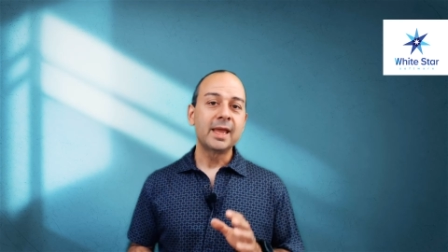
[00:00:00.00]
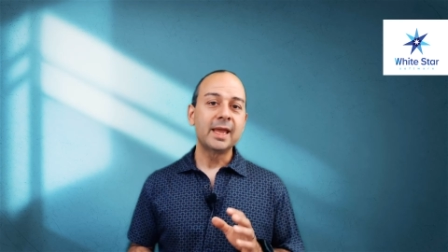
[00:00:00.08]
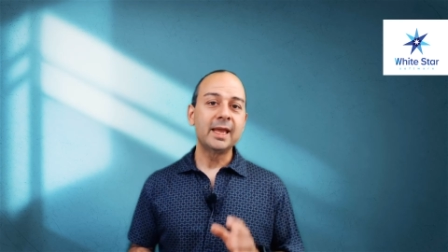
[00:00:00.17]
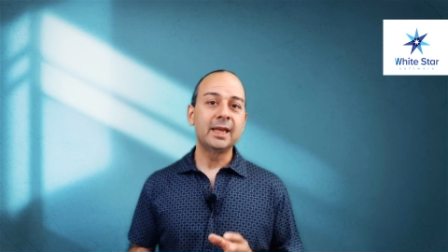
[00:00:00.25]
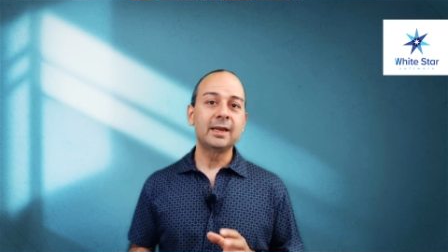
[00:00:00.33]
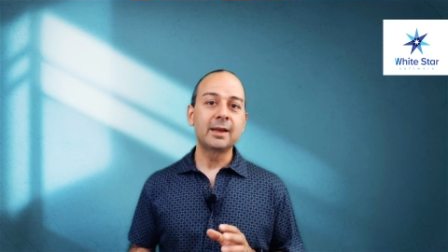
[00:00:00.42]

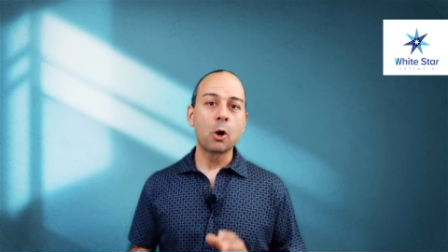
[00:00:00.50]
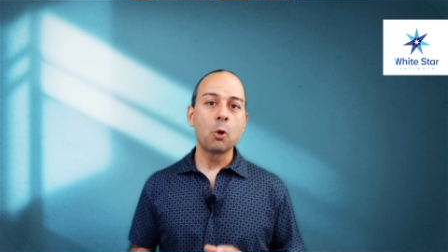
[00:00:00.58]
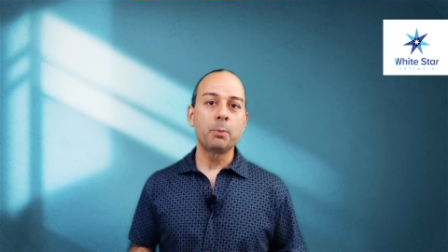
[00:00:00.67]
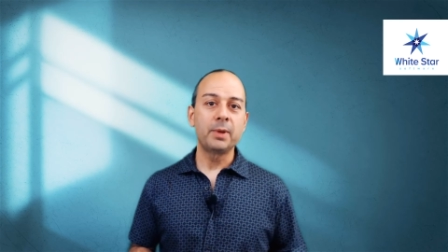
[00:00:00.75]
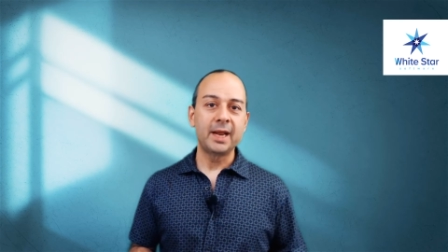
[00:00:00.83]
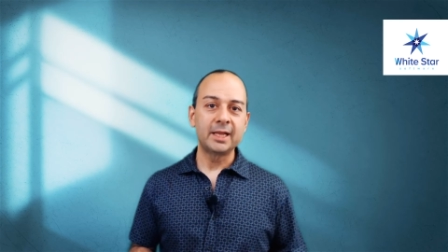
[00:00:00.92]
In
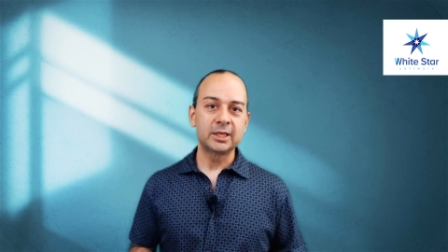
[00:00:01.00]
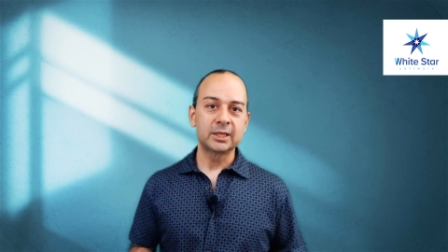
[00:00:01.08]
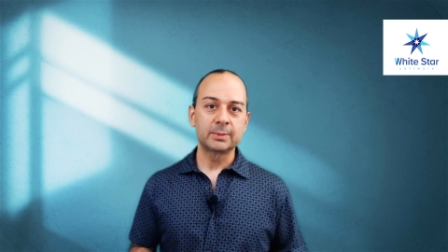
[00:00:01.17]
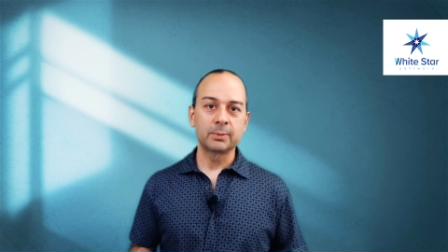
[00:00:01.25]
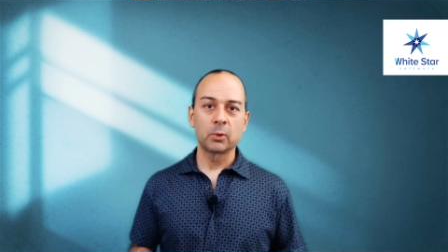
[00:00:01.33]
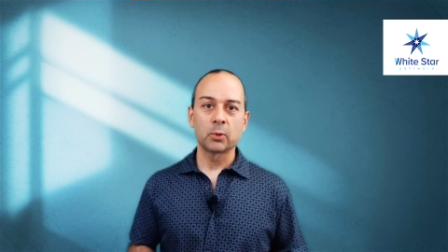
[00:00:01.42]
OpenEdge
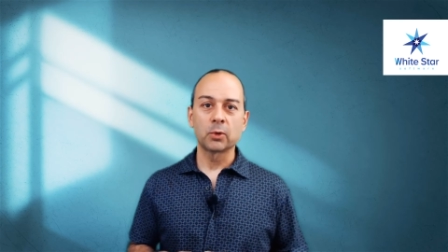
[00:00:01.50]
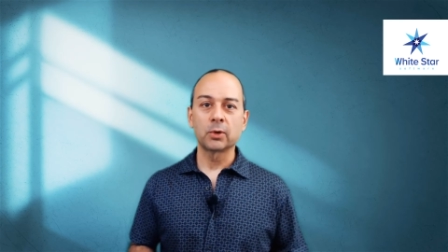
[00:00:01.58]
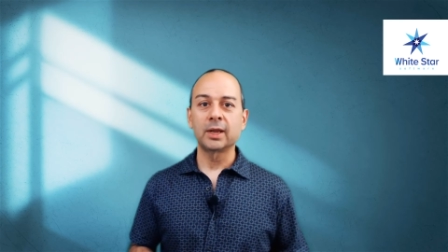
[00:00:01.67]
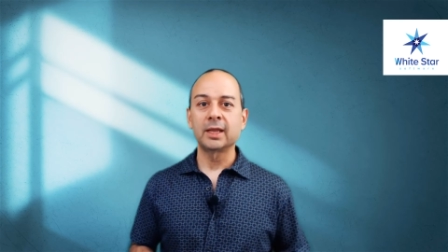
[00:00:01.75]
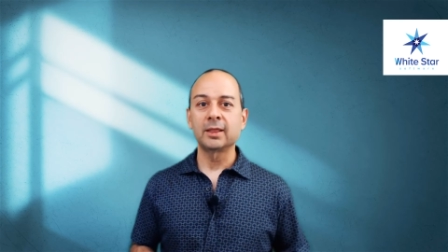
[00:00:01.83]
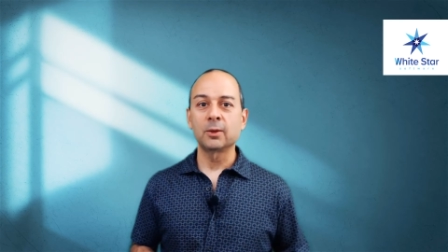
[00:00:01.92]

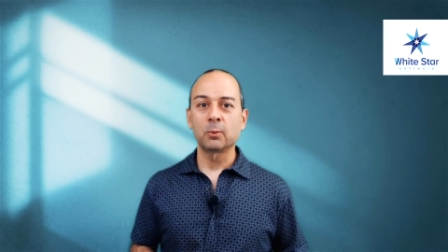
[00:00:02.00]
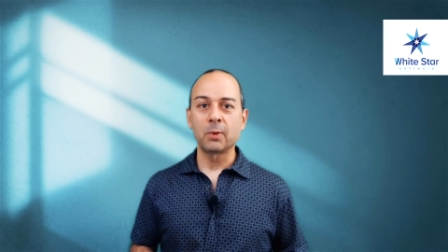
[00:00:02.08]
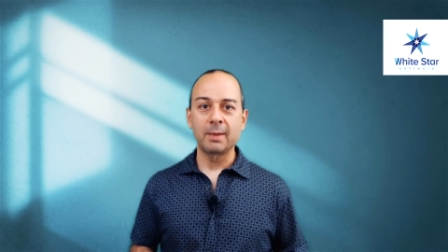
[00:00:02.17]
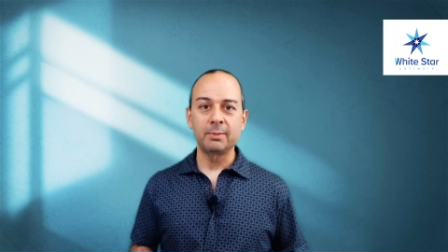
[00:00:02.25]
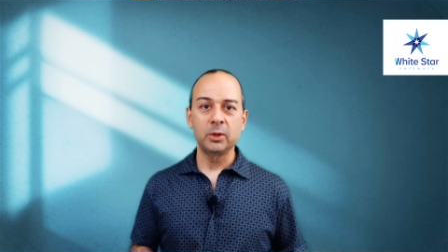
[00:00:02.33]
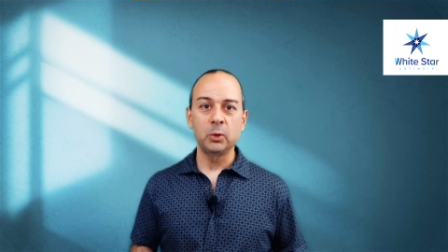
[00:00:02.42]
Explorer, in the
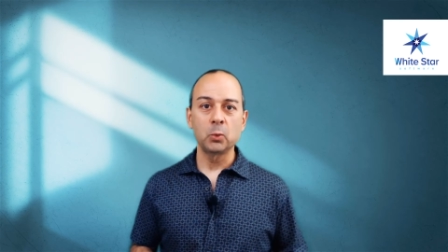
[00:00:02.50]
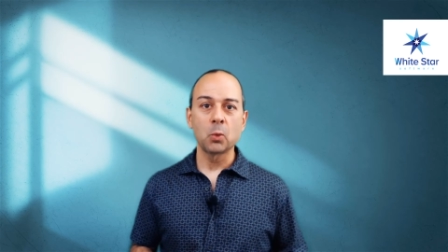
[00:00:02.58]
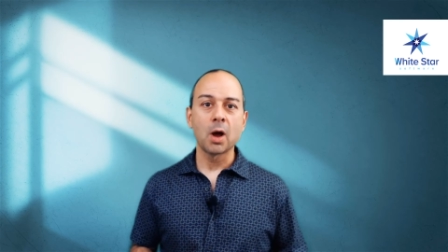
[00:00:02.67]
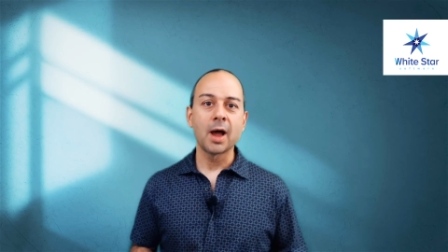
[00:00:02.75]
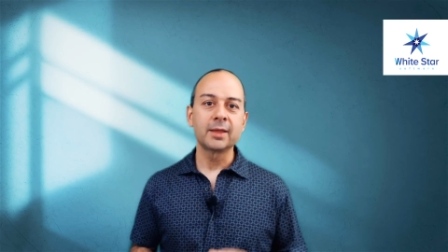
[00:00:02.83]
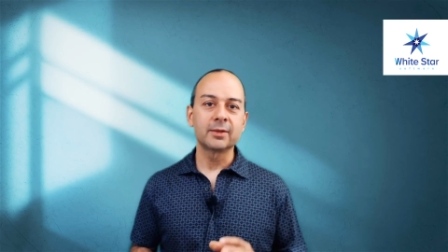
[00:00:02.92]
web
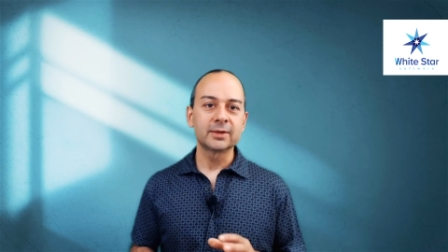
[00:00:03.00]
UI,